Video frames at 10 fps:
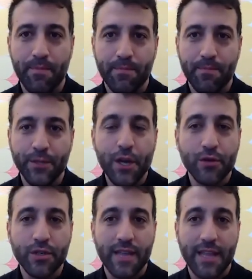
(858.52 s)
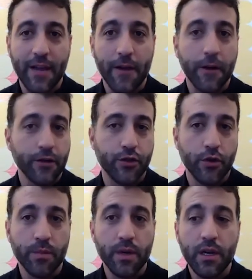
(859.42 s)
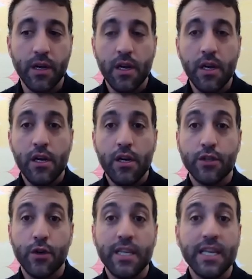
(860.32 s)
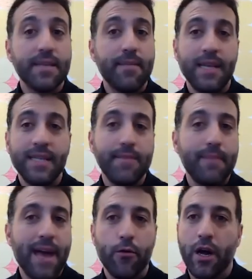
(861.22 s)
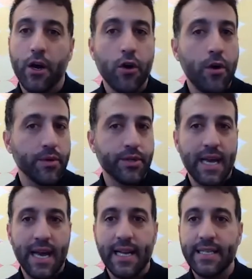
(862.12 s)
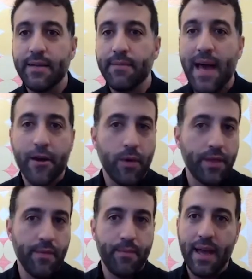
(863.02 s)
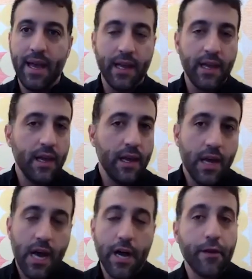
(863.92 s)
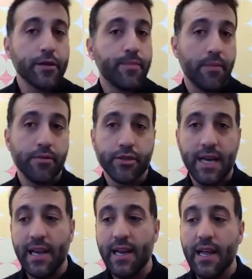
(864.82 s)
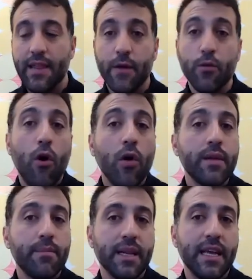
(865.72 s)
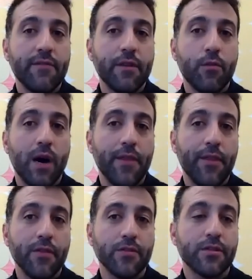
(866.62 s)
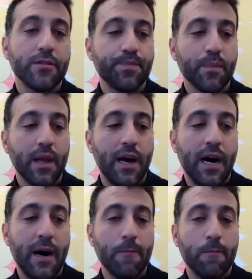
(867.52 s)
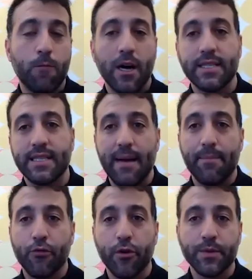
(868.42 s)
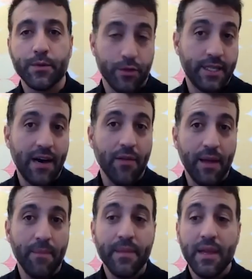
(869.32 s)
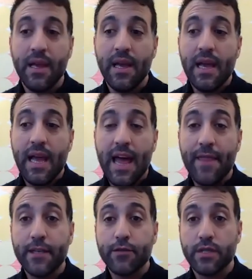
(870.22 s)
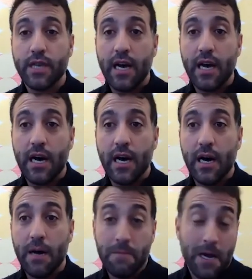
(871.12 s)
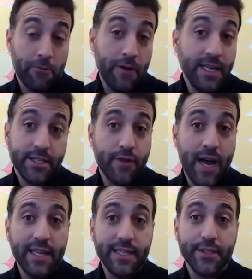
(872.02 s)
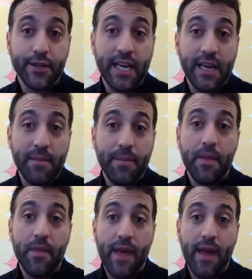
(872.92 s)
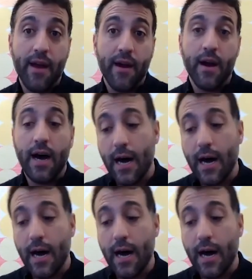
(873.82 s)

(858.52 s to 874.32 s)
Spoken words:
news that they could consume. So it didn't matter what Globo said. It didn't matter what the big newspaper said. They will only believe in what those WhatsApp groups will tell them. And this was a great strategy to keep their